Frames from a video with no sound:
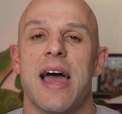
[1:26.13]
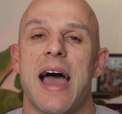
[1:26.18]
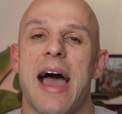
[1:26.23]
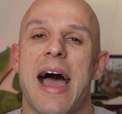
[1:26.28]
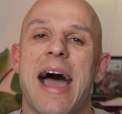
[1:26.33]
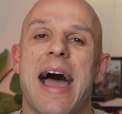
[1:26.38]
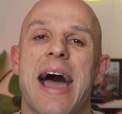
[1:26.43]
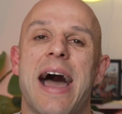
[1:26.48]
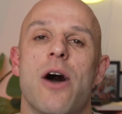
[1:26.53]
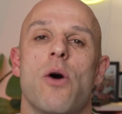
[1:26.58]

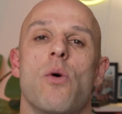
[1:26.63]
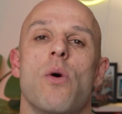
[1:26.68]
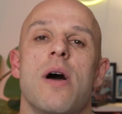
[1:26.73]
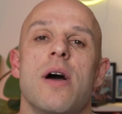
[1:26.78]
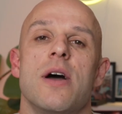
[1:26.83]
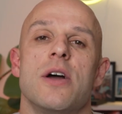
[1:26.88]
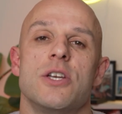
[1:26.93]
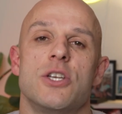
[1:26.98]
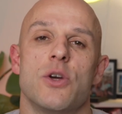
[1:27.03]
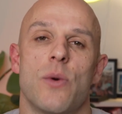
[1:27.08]
How
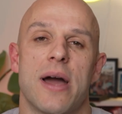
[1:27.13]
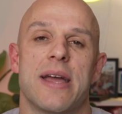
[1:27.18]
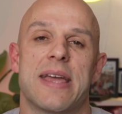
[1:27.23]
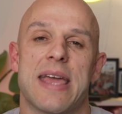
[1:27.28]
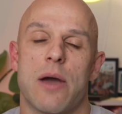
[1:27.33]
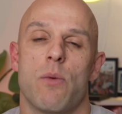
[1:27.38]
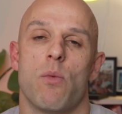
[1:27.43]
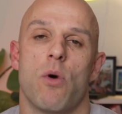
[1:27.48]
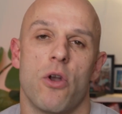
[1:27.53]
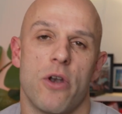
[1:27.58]
do I
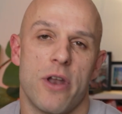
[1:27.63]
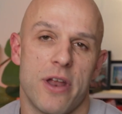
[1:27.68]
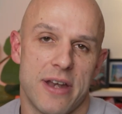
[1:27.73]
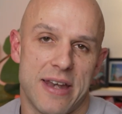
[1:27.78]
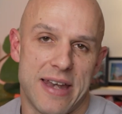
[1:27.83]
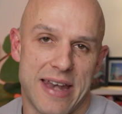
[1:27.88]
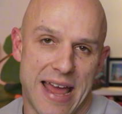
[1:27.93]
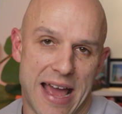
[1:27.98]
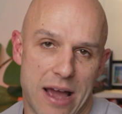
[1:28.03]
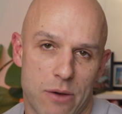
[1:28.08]
get one
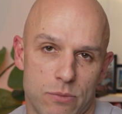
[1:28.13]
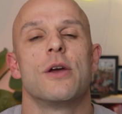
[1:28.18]
now?